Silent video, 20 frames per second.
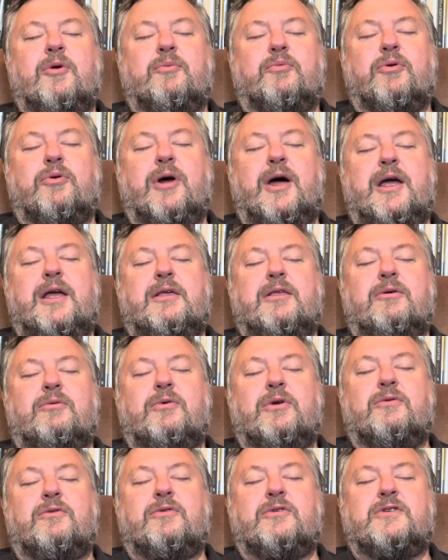pray that
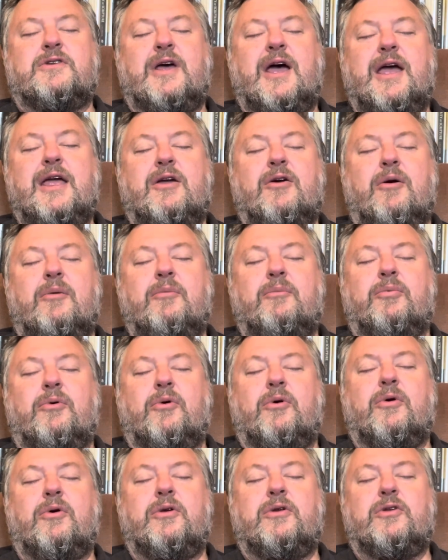we would take on
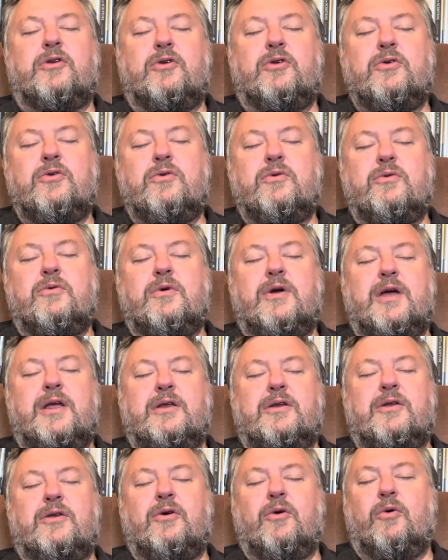board you
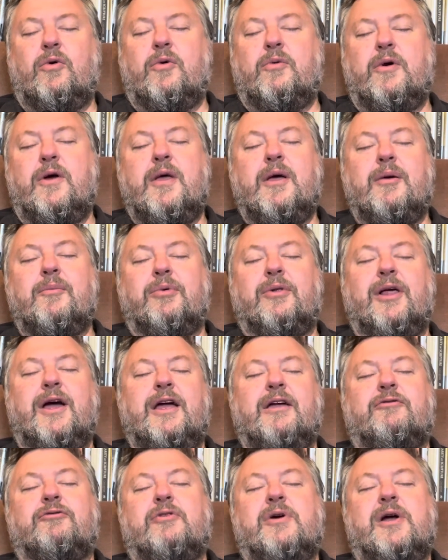and your
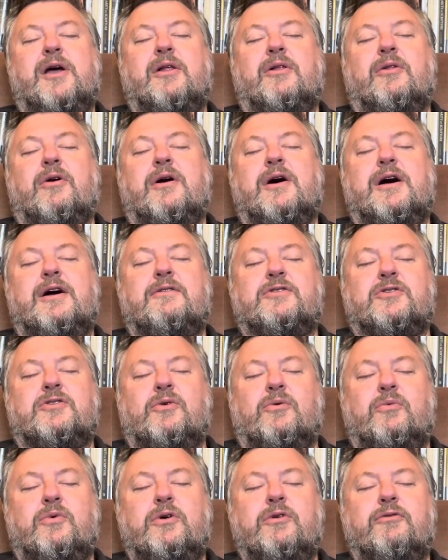plan for our lives,
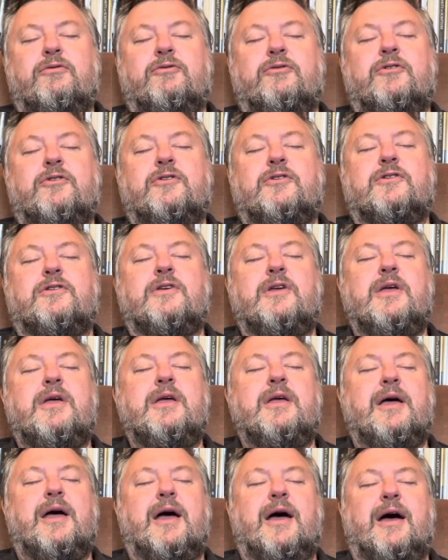your will for us,
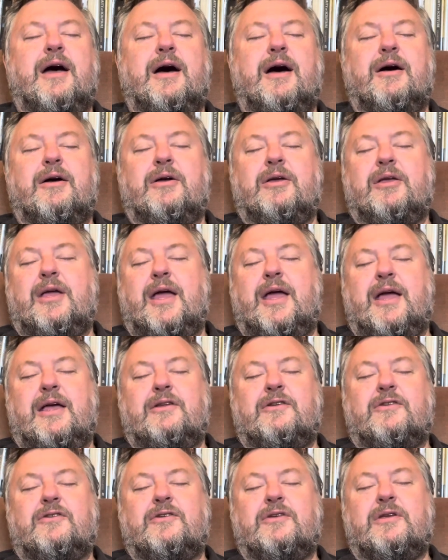
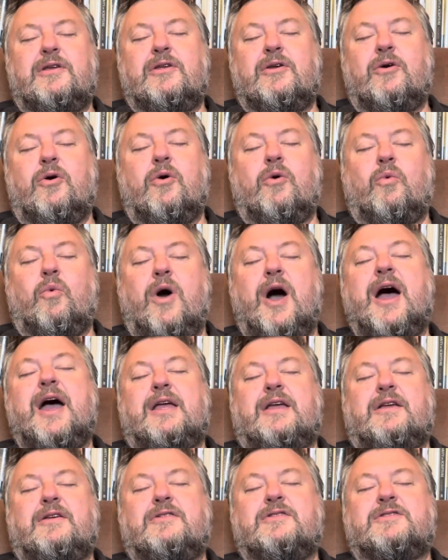and your
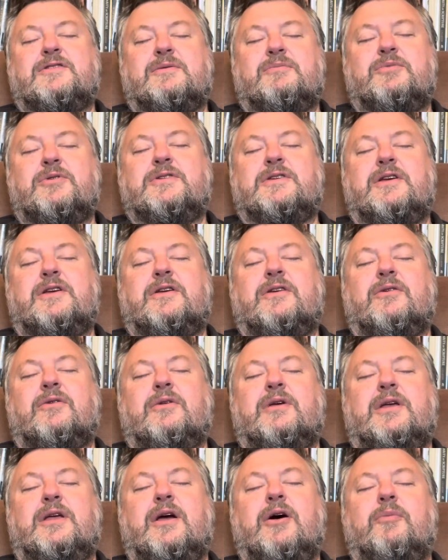ways
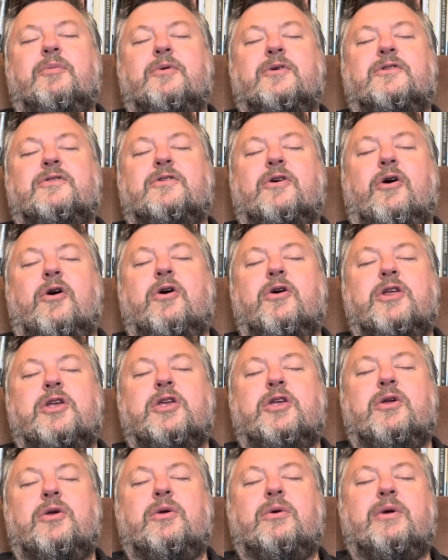particularly. Help us to honor
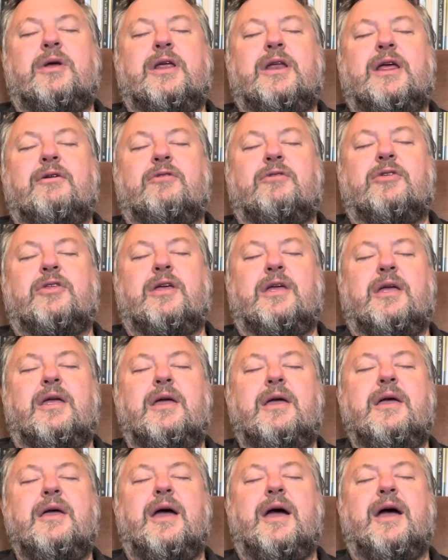you in everything
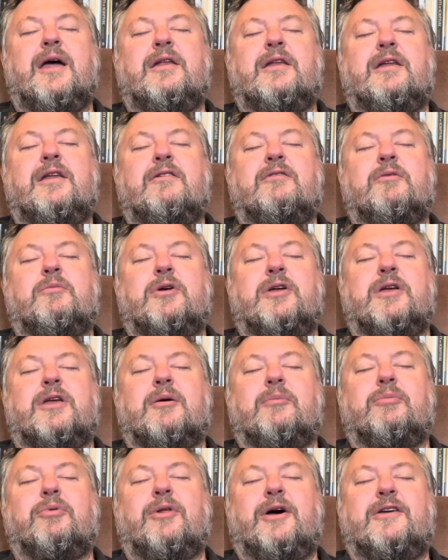and to never be
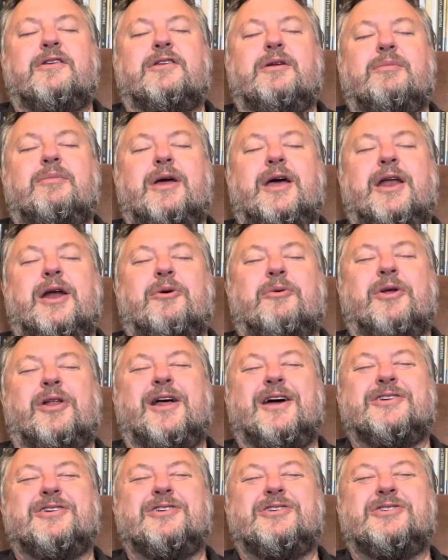complacent about our
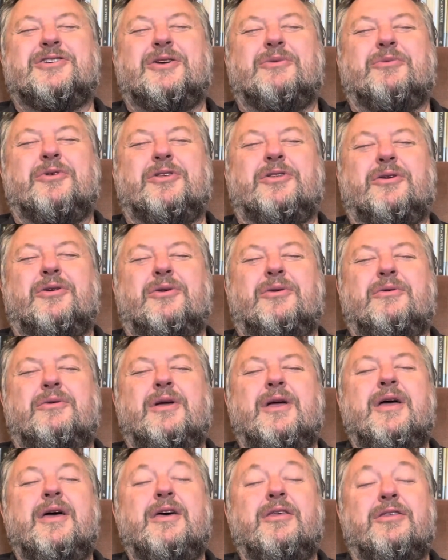relationship with you.
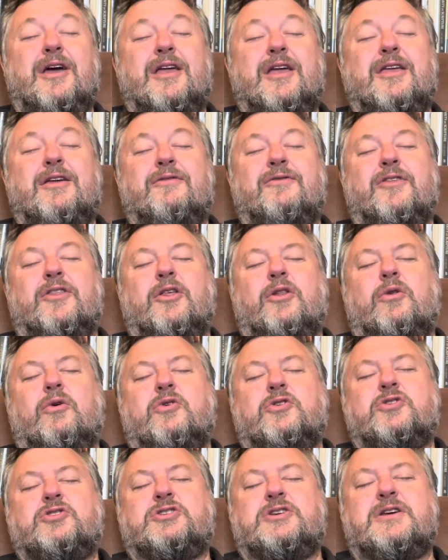Thank you for the
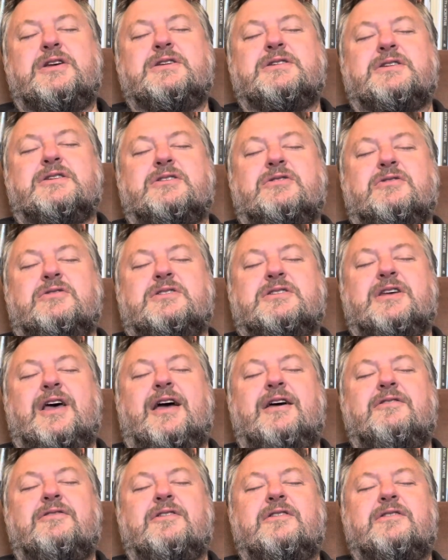Lord Jesus who
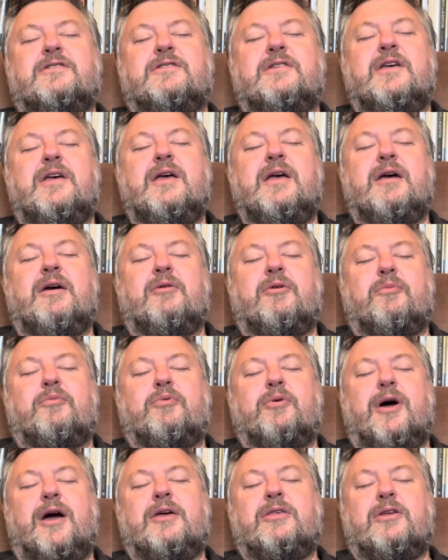saves us. We
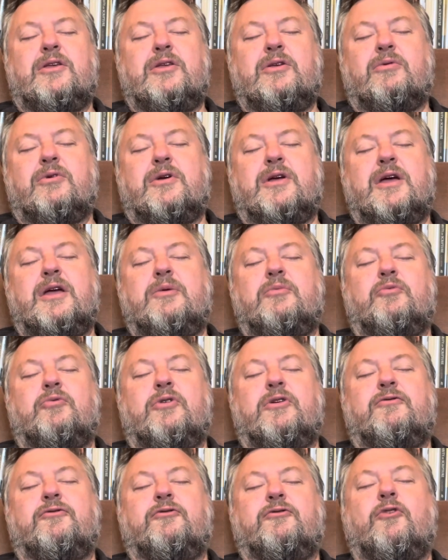pray that you will keep
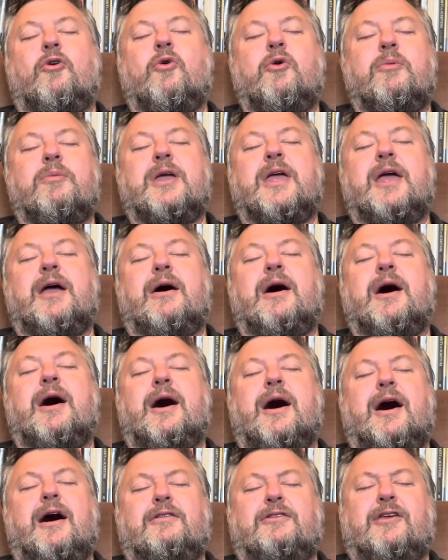reforming our
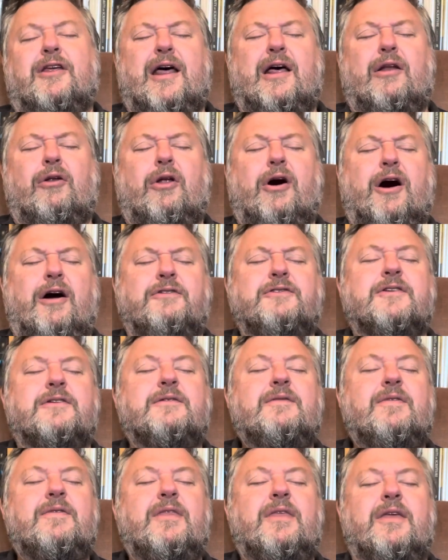hearts and our lives
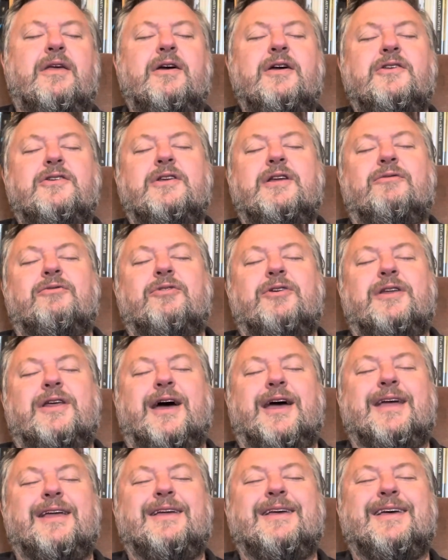each and every
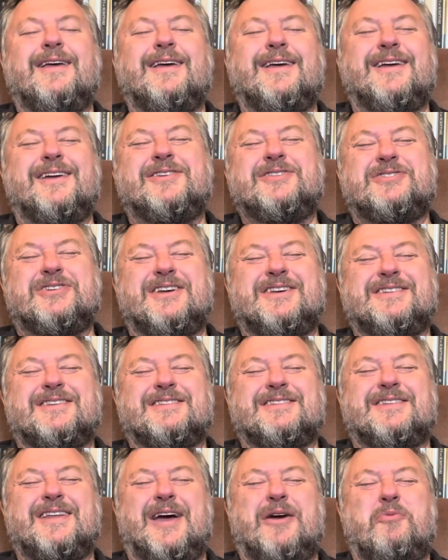day. In
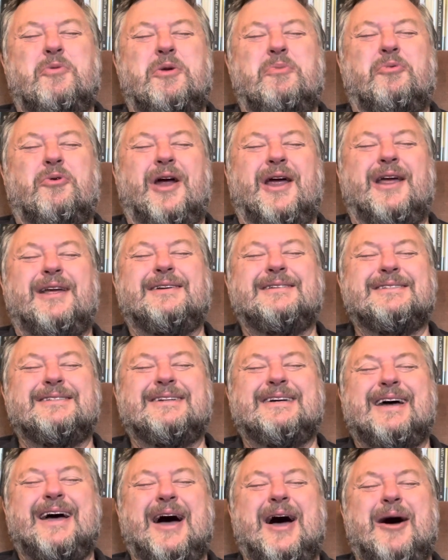Jesus' name we pray.
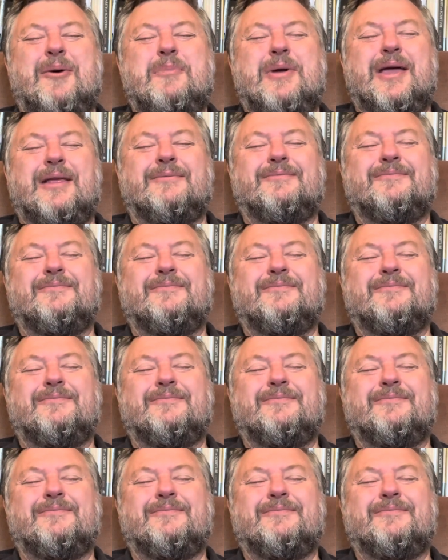Amen.